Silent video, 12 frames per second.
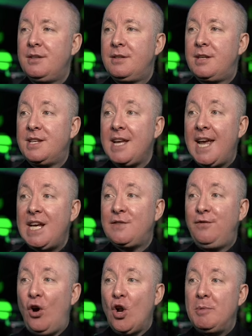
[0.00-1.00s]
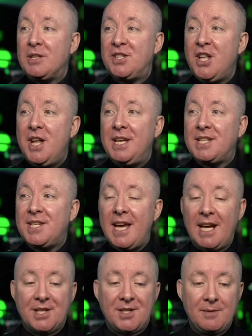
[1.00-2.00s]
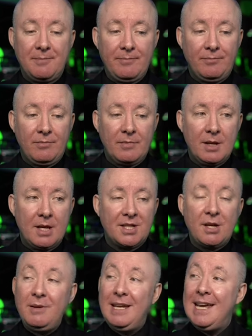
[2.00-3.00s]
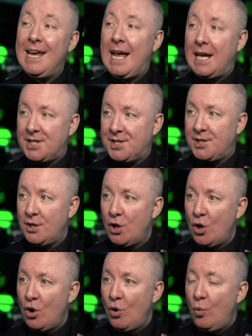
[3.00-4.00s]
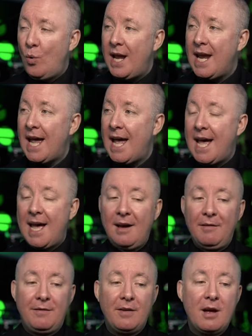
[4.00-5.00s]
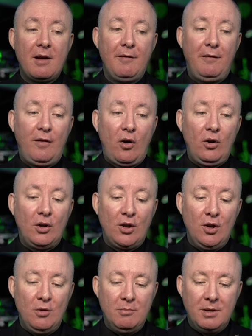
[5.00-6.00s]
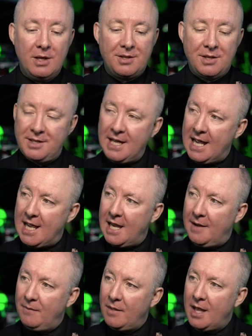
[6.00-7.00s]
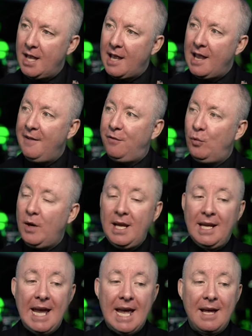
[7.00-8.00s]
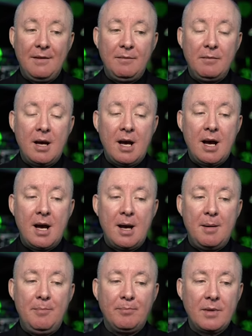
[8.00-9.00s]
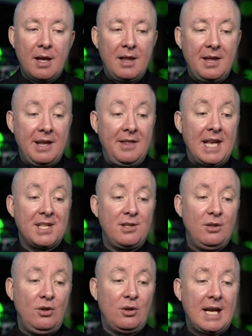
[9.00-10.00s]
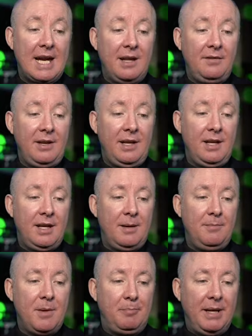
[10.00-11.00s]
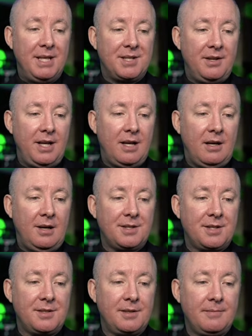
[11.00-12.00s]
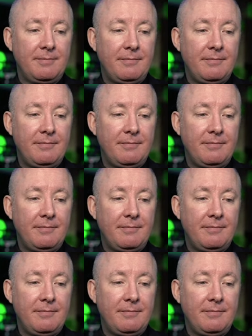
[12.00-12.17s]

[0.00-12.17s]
Today's volume is 36. So yes, we have volume today. If we get, and let's look at the bids and the asks.